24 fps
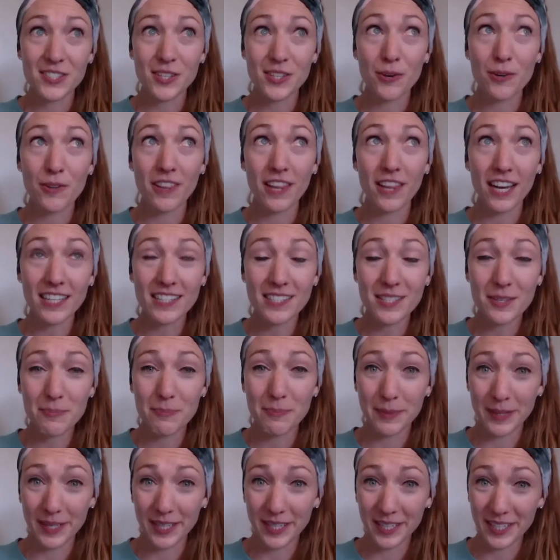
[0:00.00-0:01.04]
so that's a
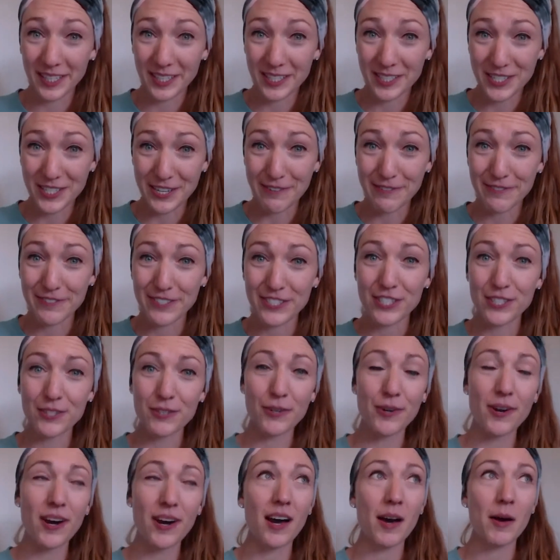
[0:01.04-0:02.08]
big shift
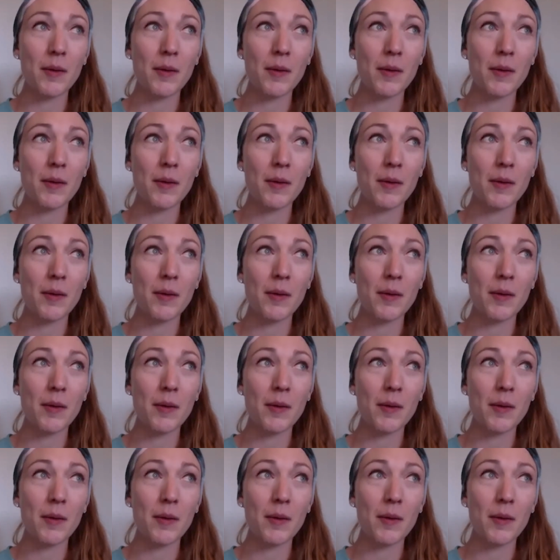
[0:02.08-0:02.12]
too.